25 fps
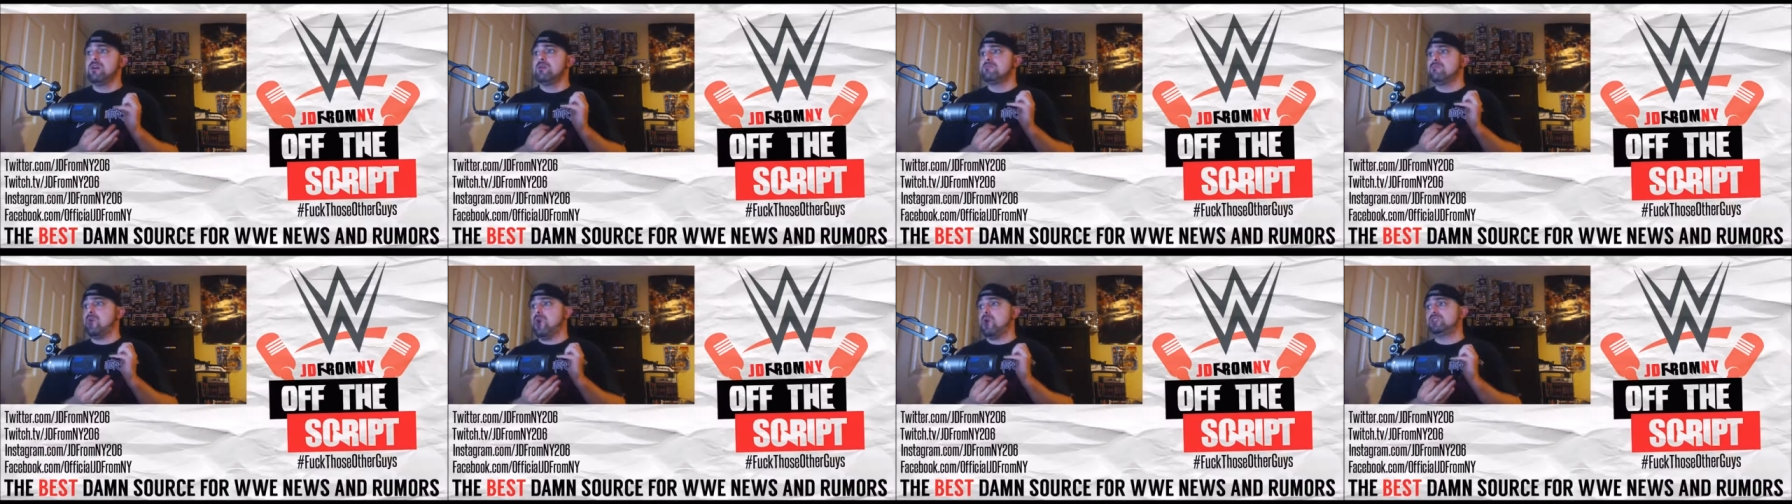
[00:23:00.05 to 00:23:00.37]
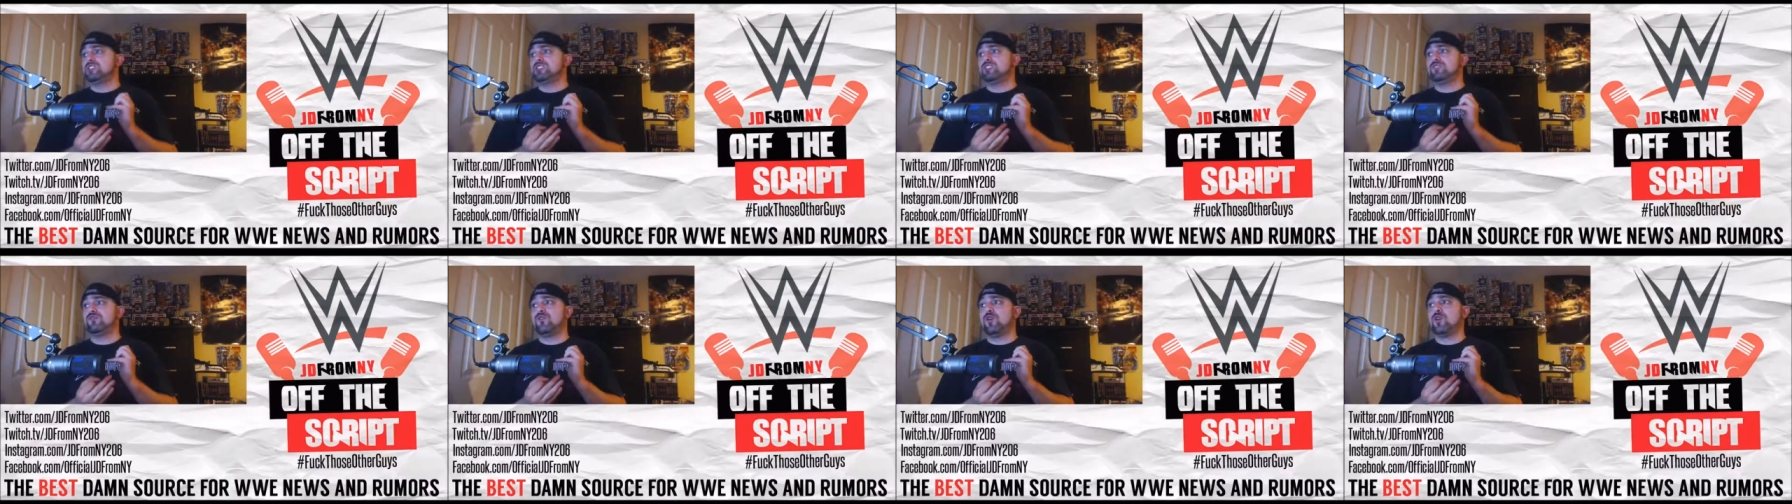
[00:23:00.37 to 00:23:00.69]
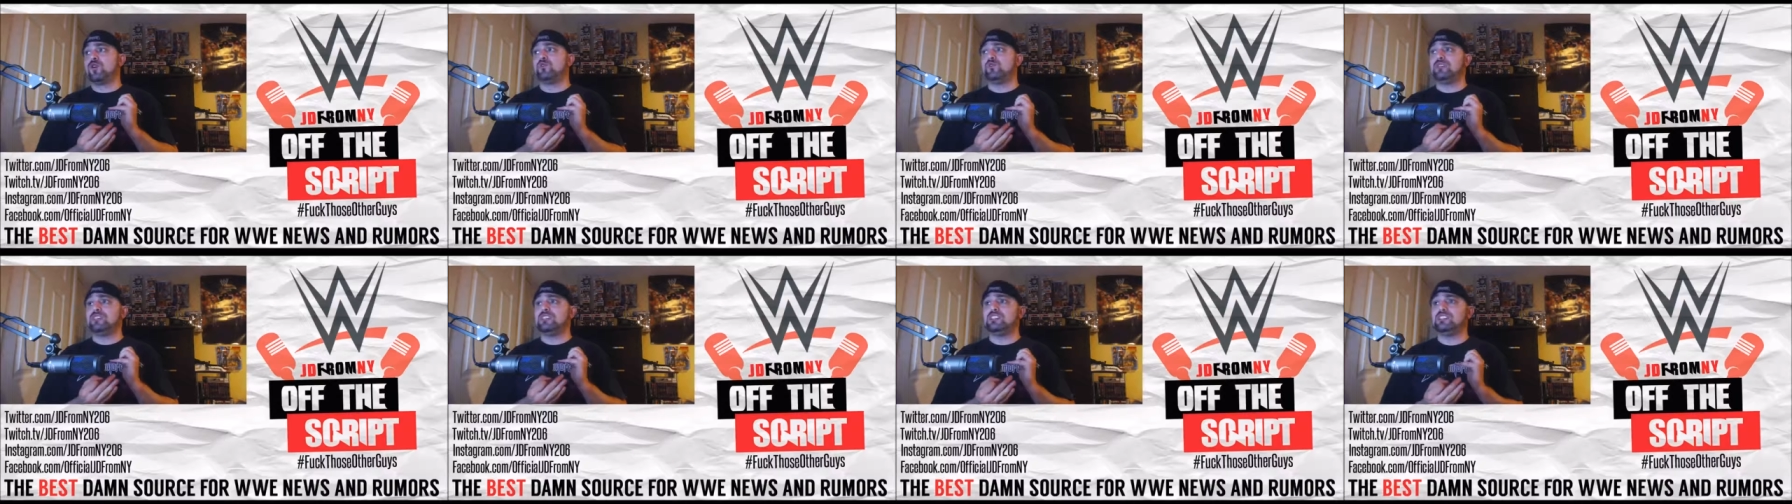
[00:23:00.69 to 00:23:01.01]
Most of
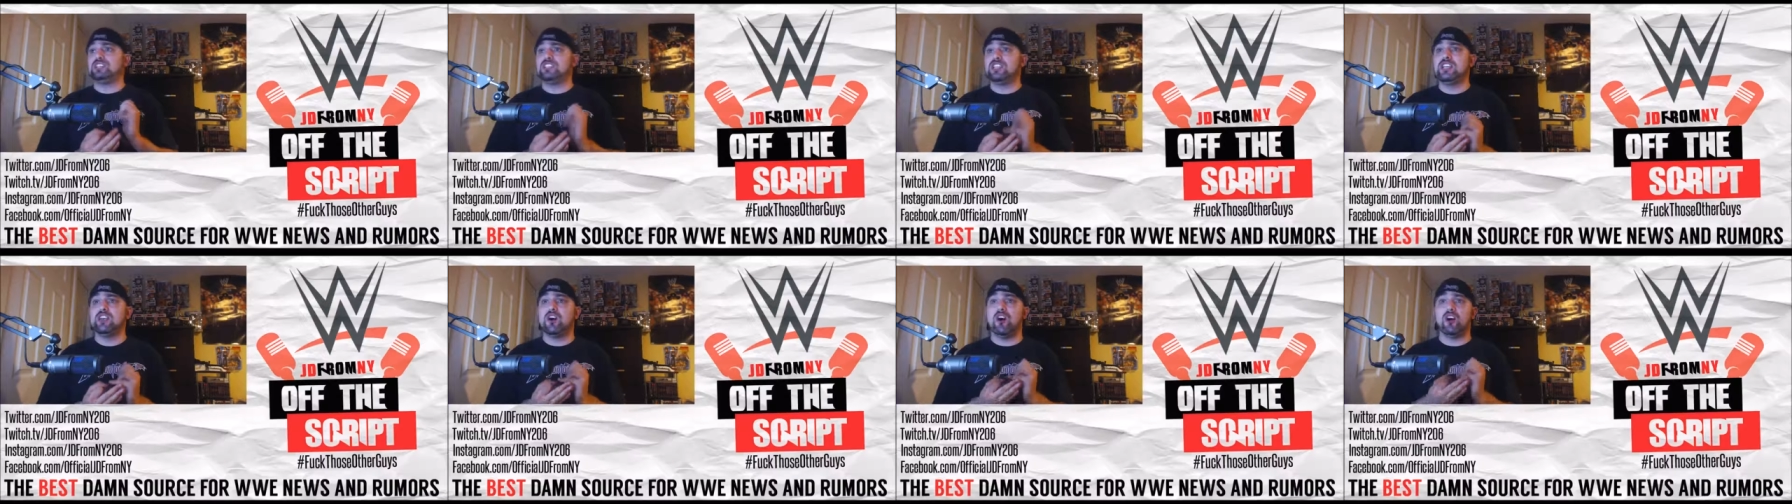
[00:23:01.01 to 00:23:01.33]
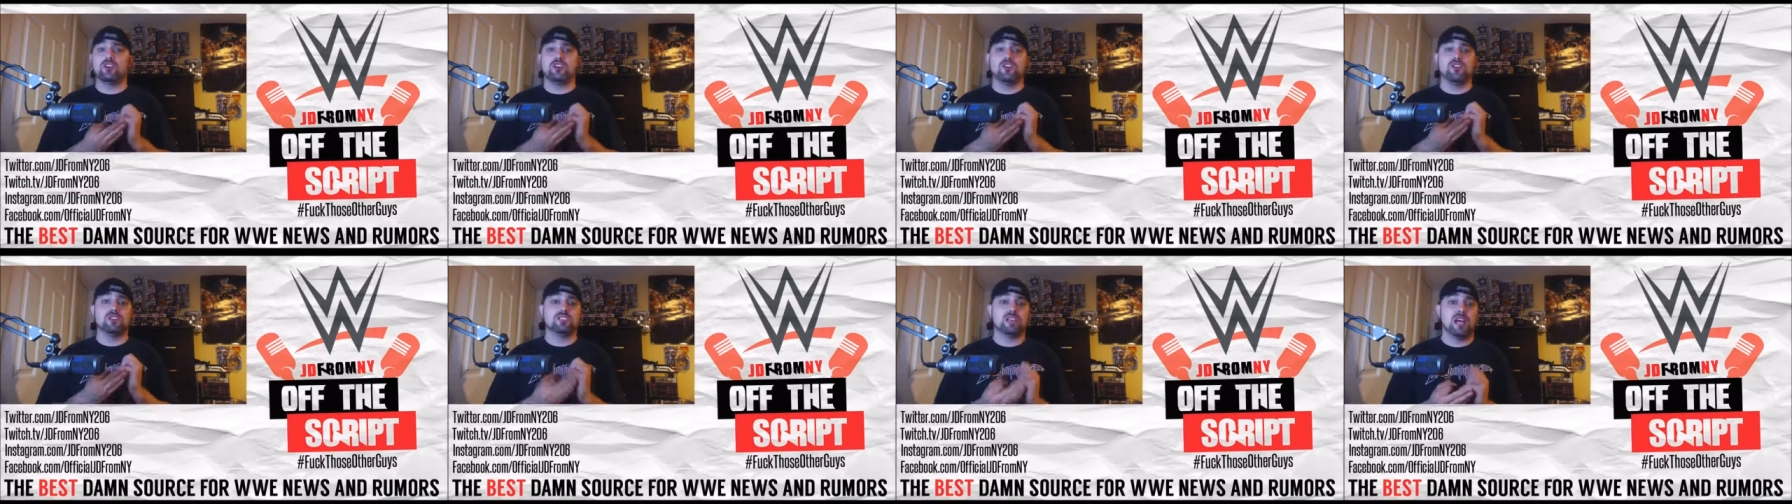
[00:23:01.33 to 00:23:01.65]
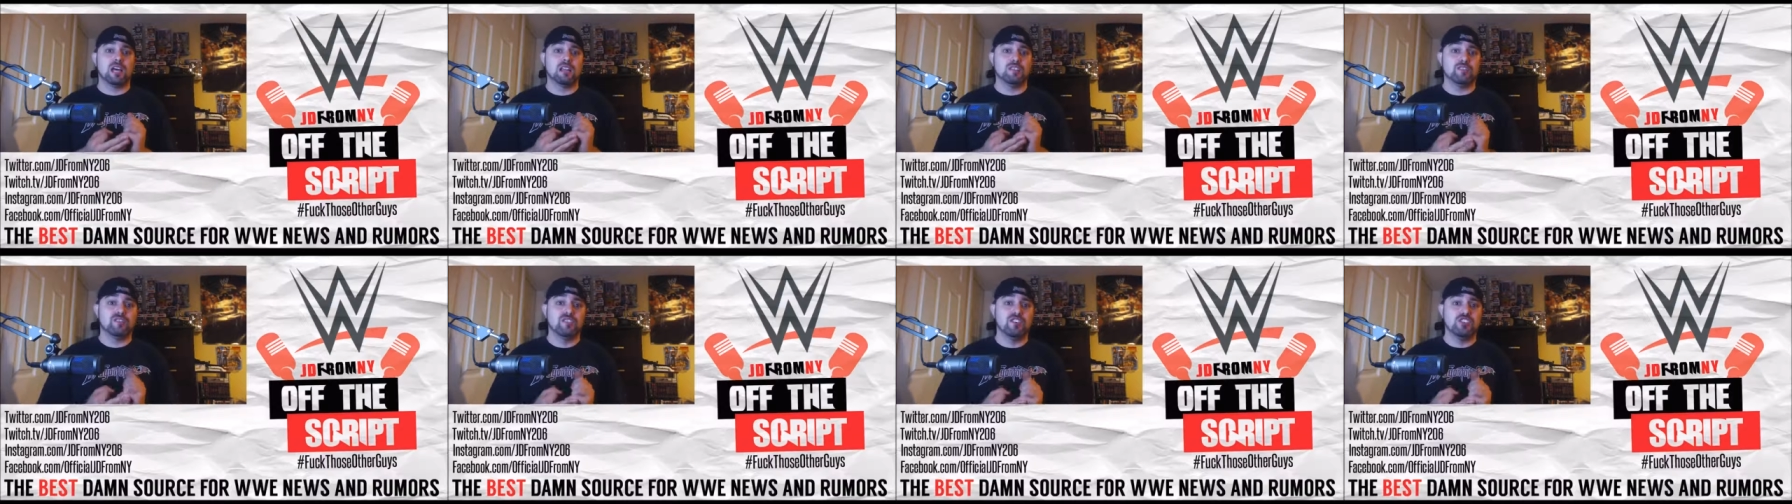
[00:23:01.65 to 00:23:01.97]
what we see on our
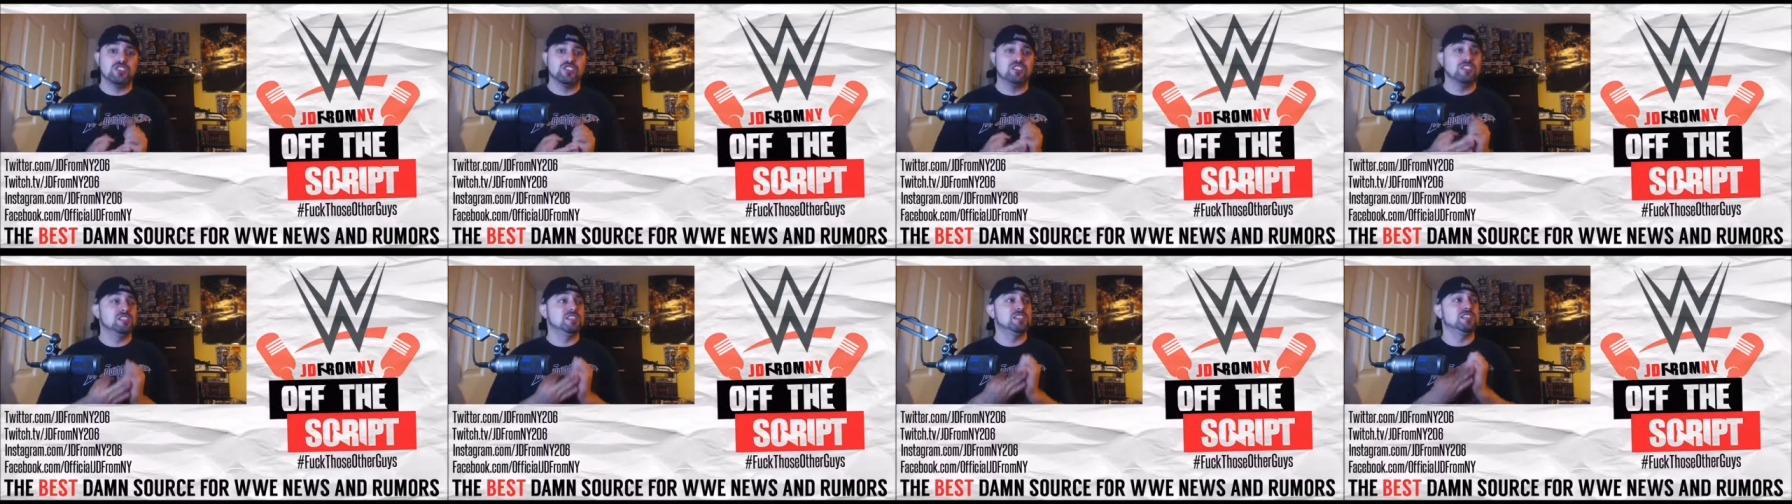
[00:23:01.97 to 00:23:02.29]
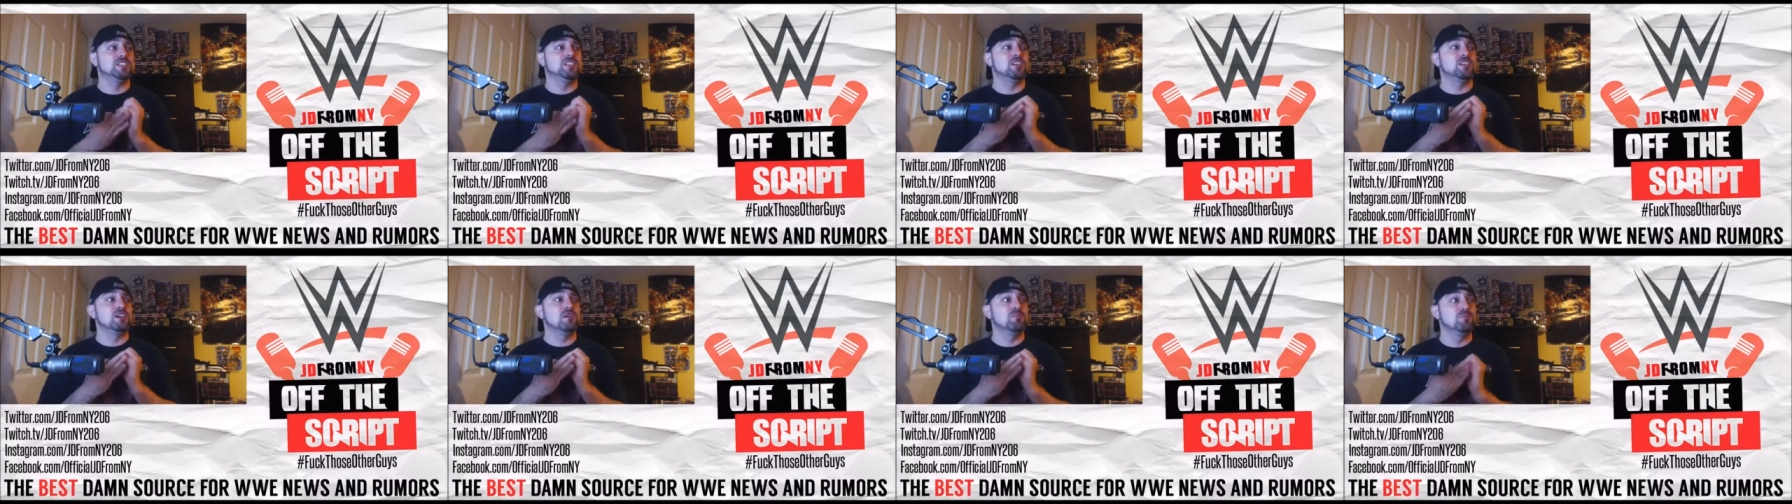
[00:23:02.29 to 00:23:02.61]
television is a